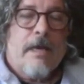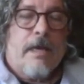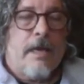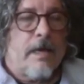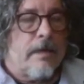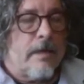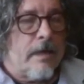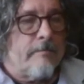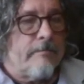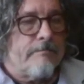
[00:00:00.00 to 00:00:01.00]

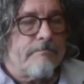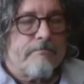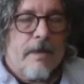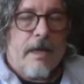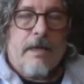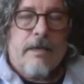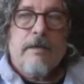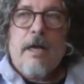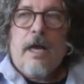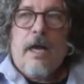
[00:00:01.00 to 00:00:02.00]
And And
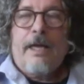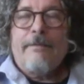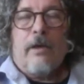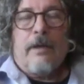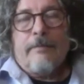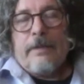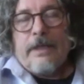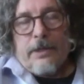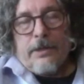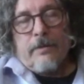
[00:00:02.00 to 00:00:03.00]
I'm
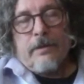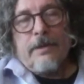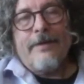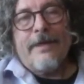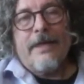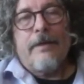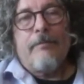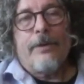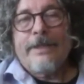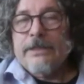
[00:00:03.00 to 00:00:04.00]
here living in
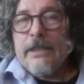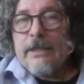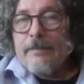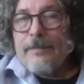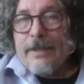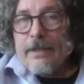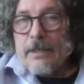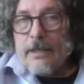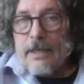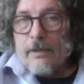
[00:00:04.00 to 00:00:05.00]
British Columbia
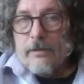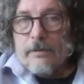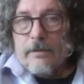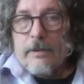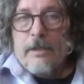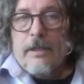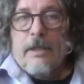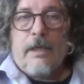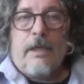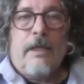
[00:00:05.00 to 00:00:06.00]
now,
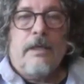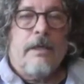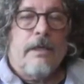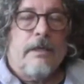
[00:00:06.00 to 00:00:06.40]
and